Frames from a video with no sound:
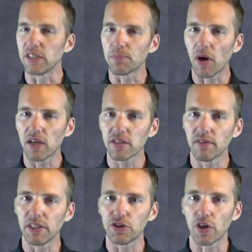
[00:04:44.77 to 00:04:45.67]
these
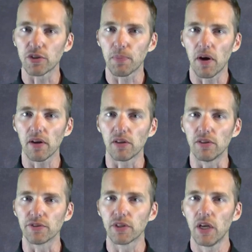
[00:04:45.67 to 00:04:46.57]
positively charged
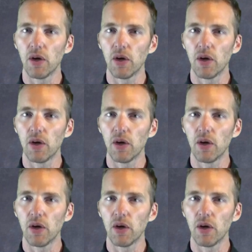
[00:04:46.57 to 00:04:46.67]
particles,